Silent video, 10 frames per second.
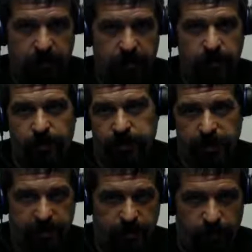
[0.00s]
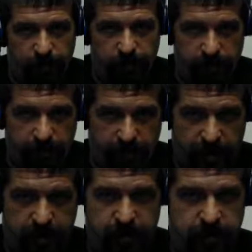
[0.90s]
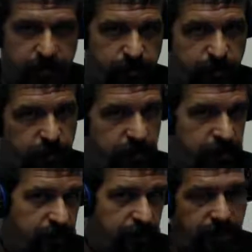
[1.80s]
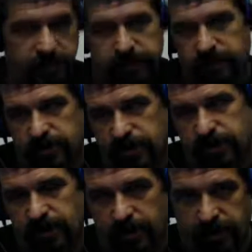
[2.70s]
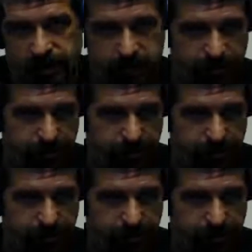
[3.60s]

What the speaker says: you want to connect with your clients, prospective clients, existing clients.